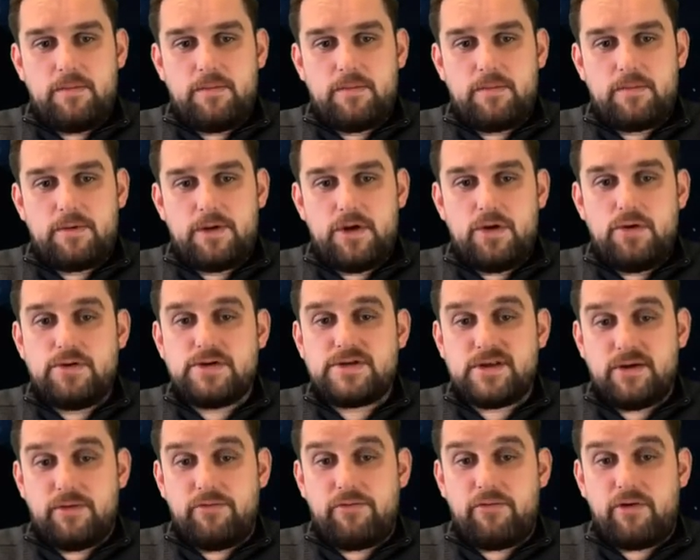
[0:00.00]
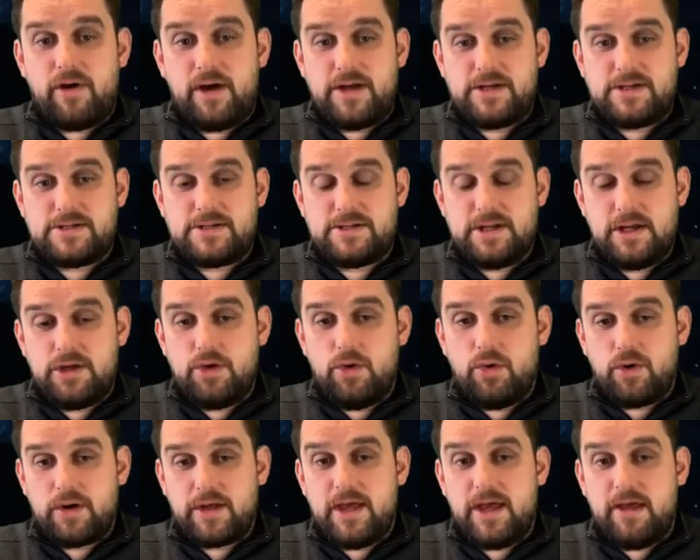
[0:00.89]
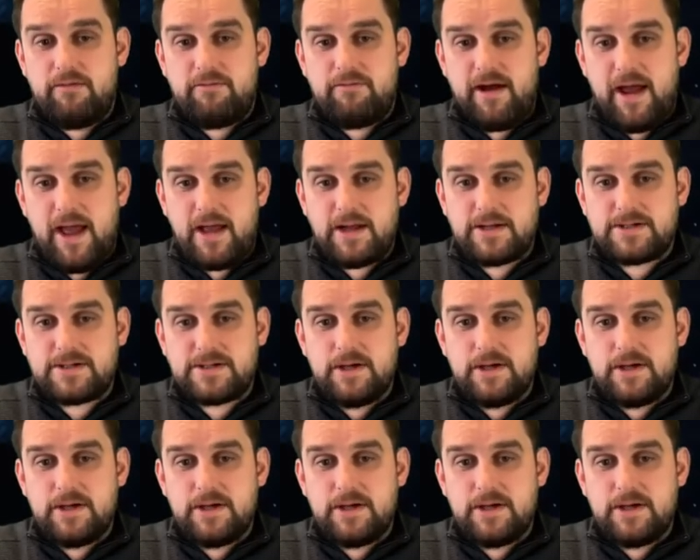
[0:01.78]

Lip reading: use the phrase that you'll get wrecked